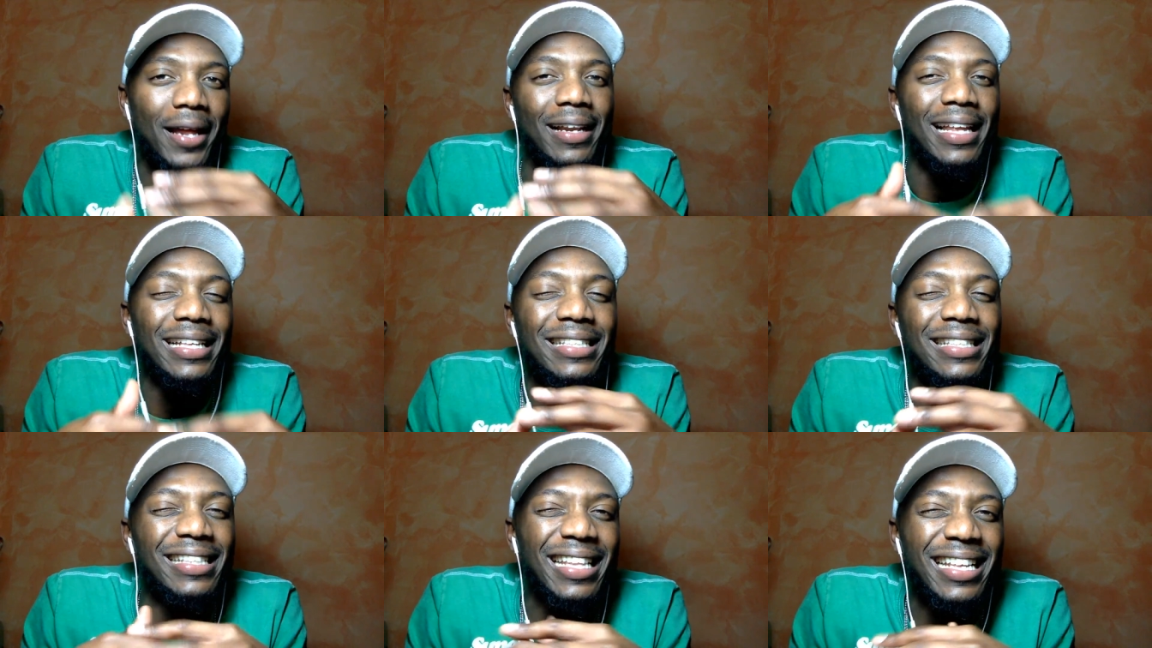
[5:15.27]

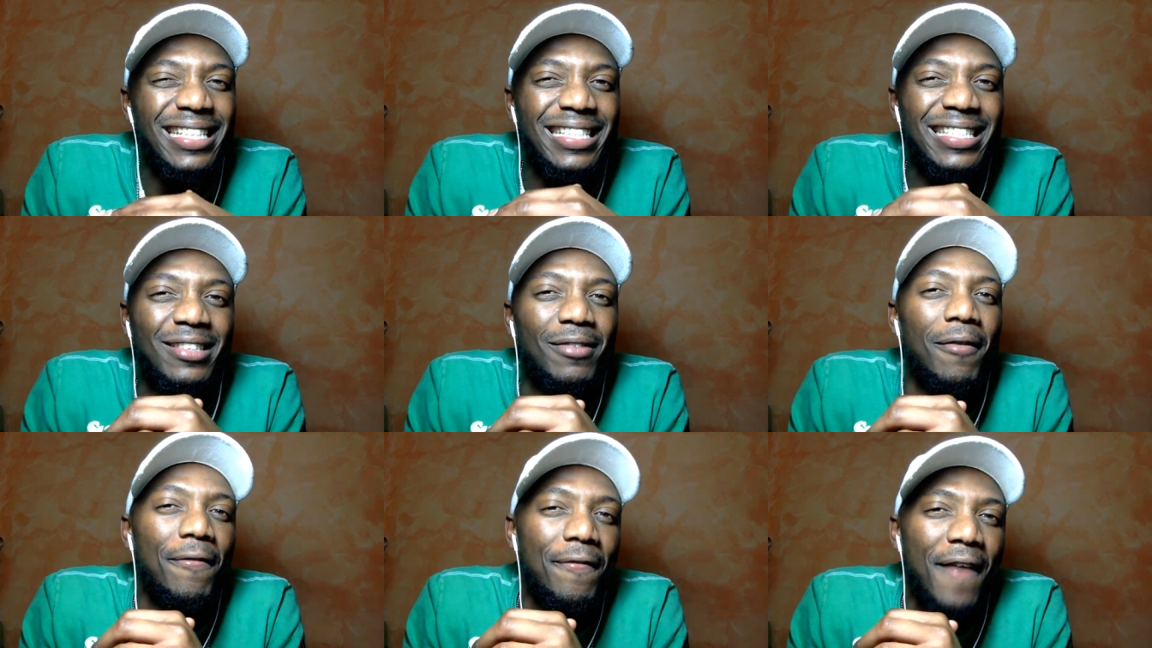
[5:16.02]
let's
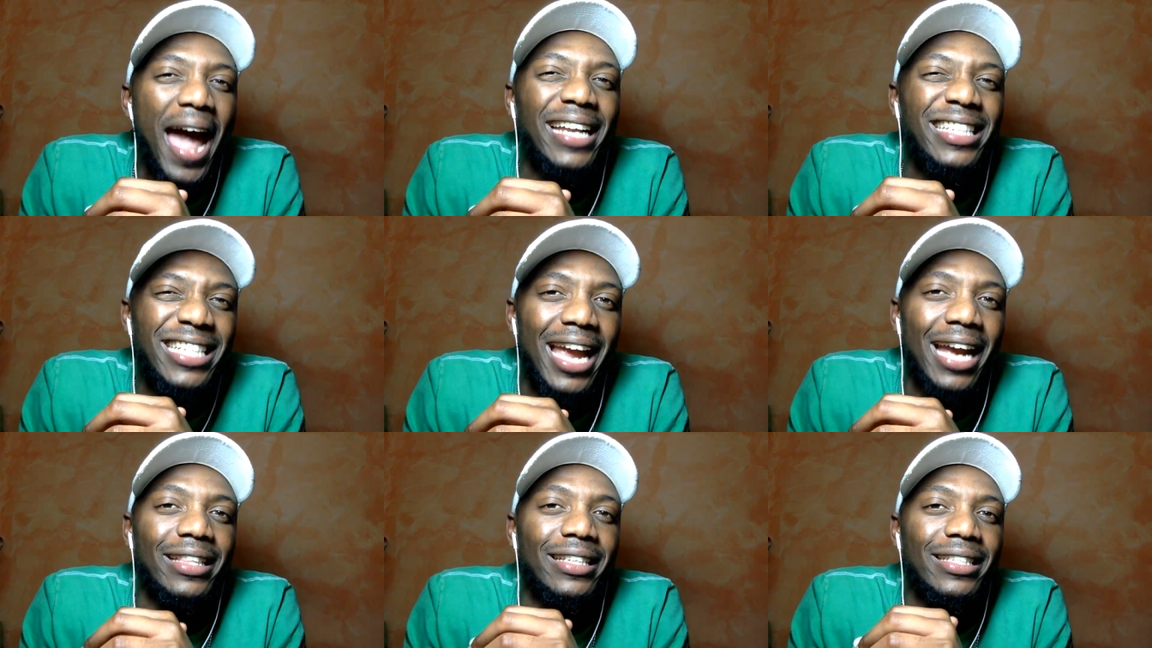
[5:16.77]
fact
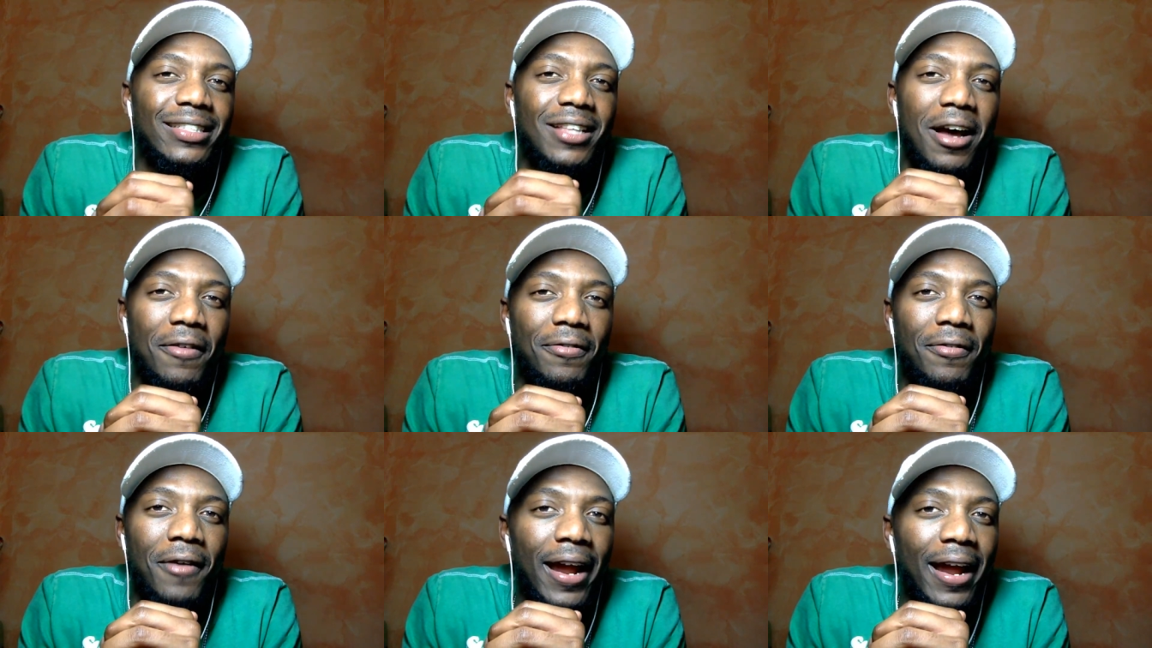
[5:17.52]
check this
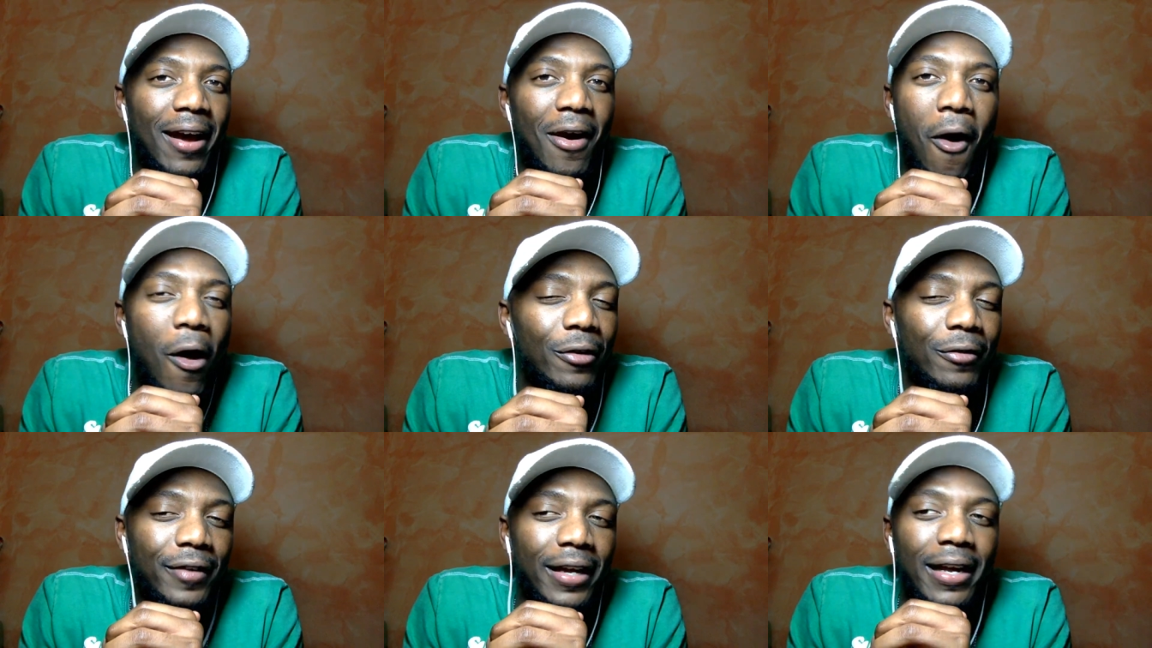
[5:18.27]
stuff, right? All
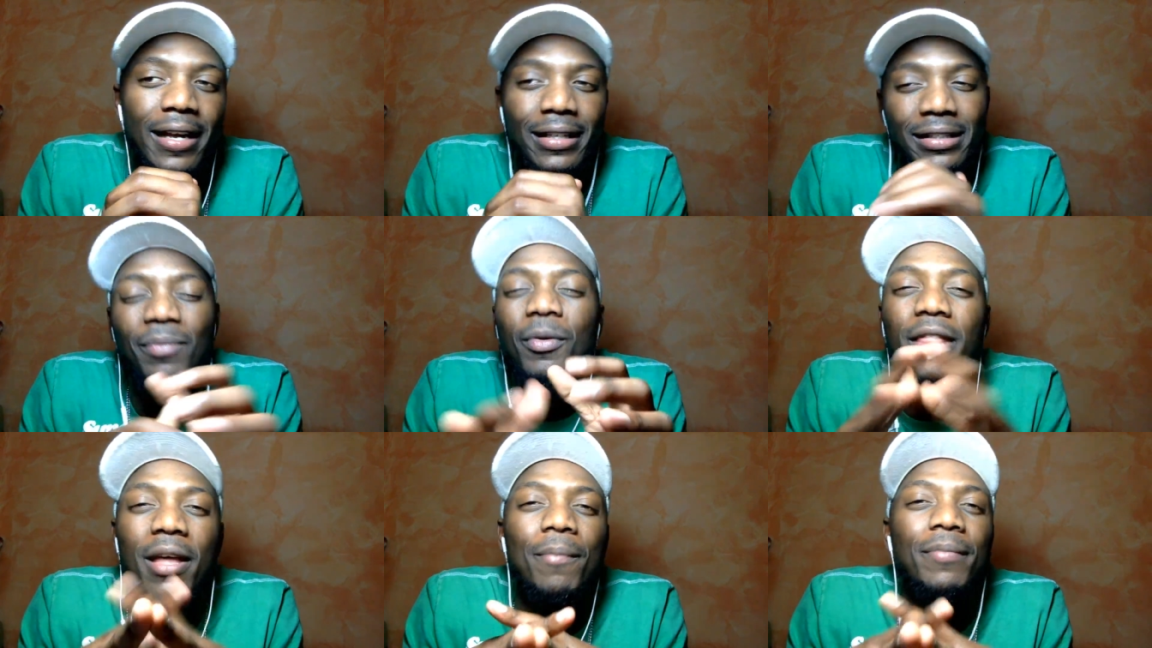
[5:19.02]
of it. Some
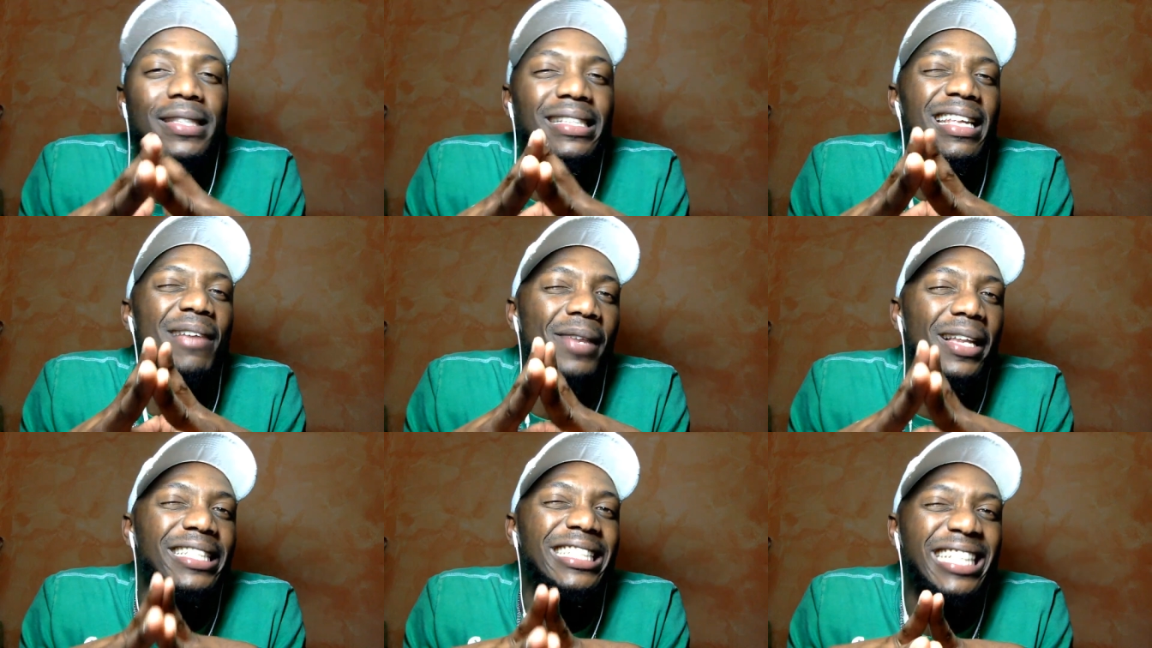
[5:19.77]
of them seem
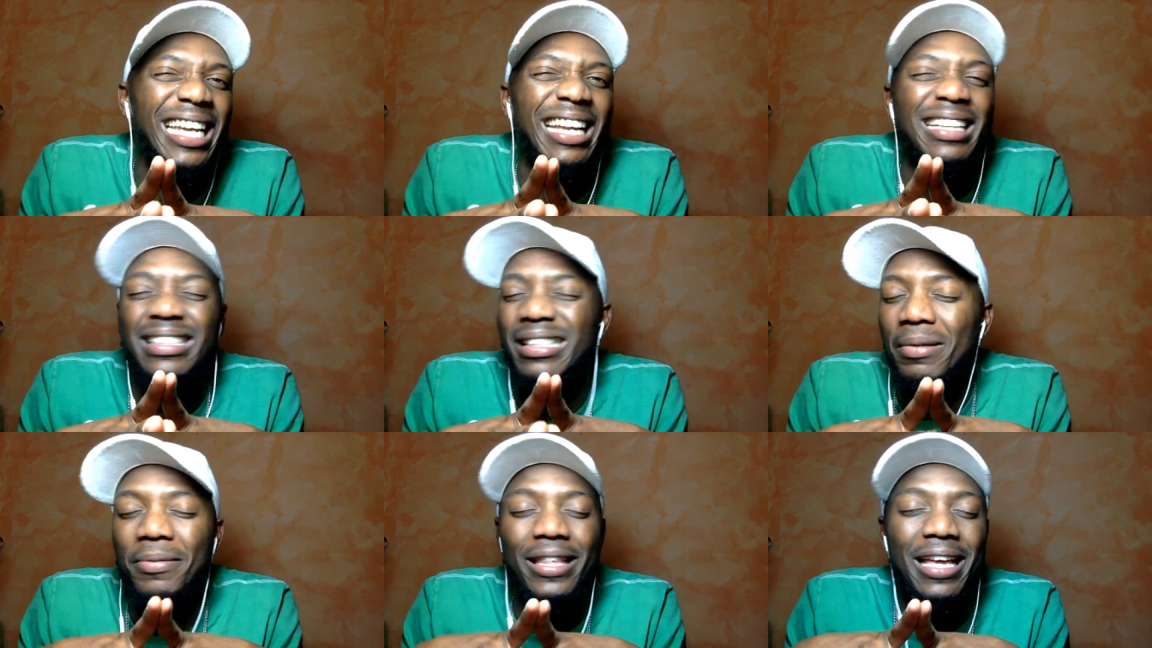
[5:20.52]
legit,
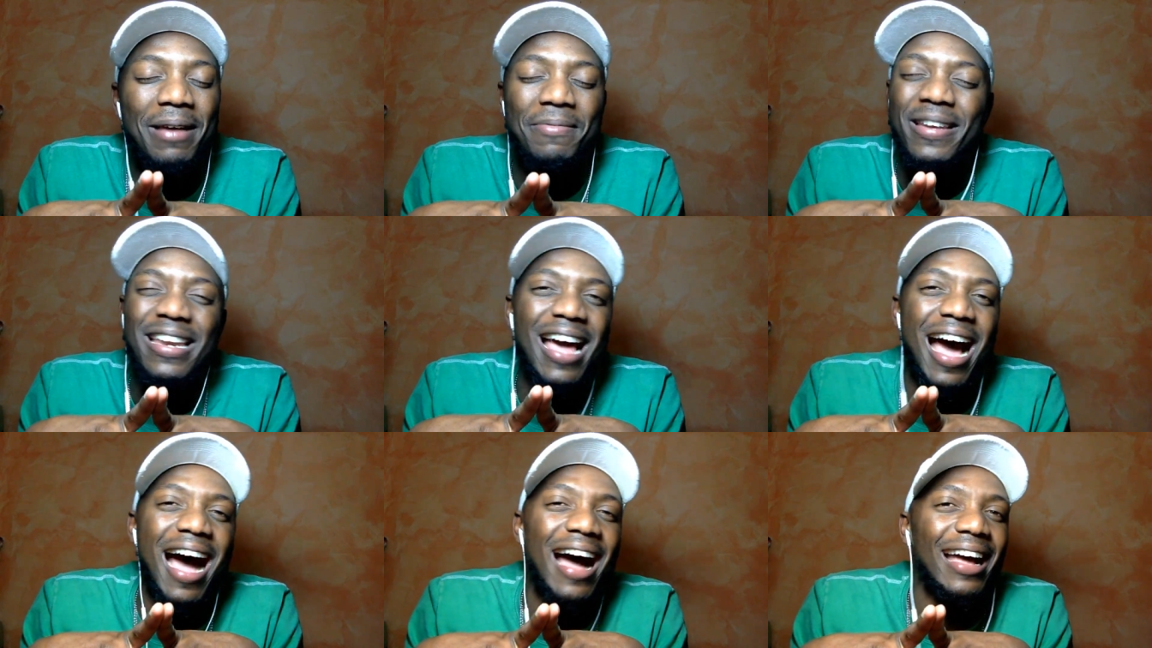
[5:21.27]
some of them
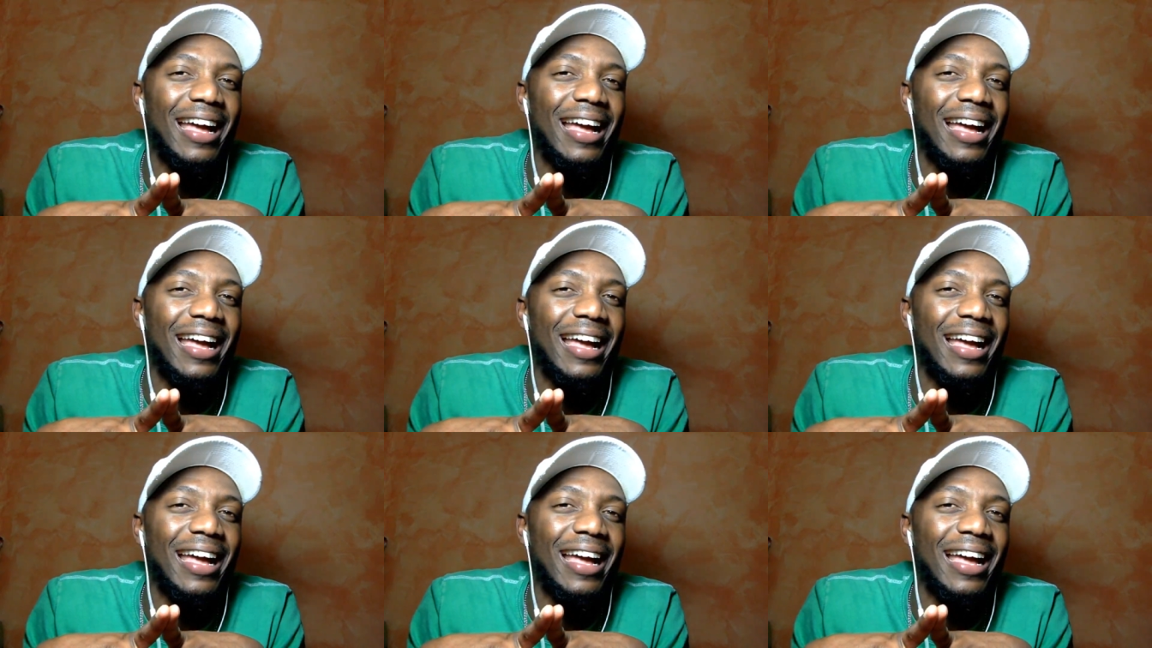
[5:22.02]
nah.